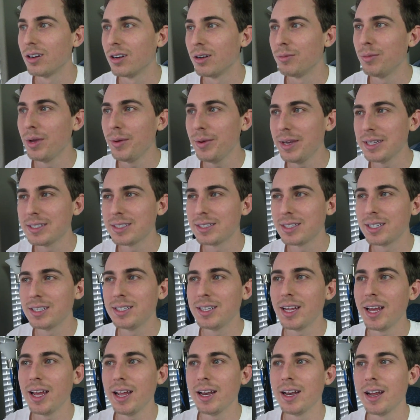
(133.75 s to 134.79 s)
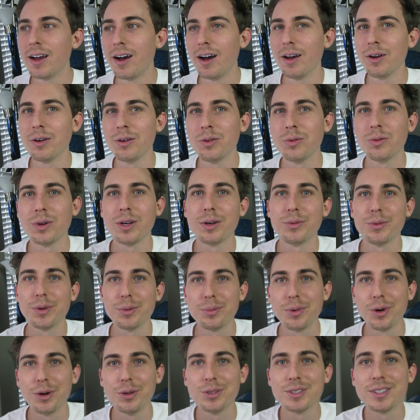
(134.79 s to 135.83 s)
or maybe it's today now, I don't know when I'm going
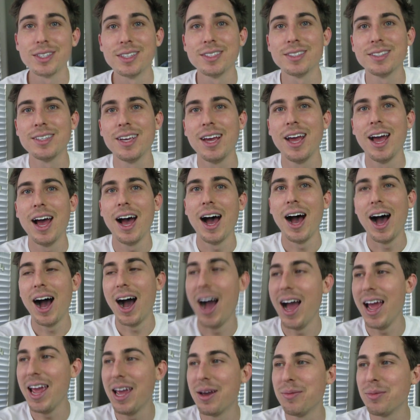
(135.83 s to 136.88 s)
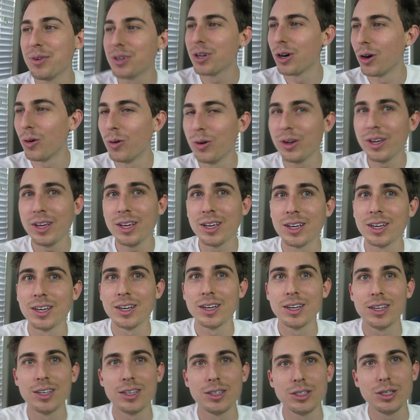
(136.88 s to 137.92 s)
to post this, I am going
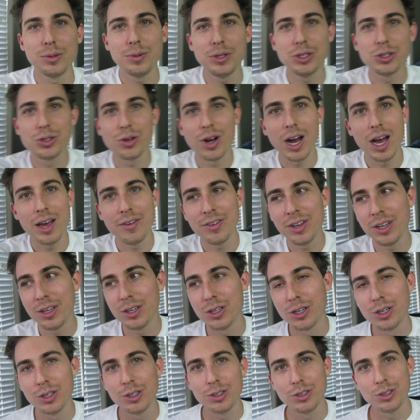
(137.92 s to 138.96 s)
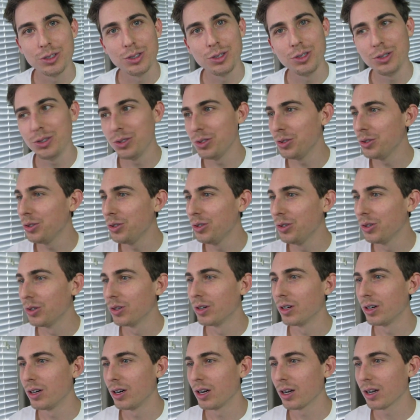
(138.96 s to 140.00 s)
to be driving
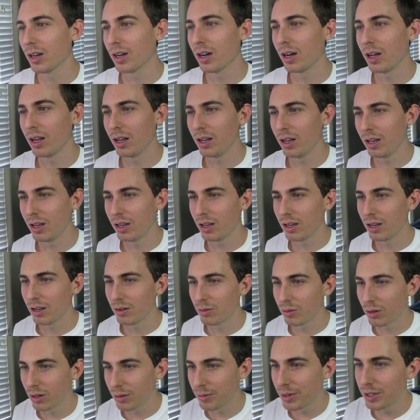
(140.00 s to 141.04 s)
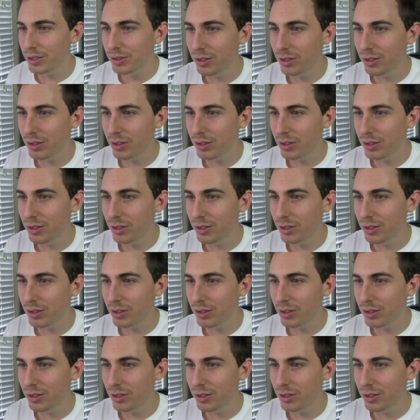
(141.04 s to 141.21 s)
to... Where am I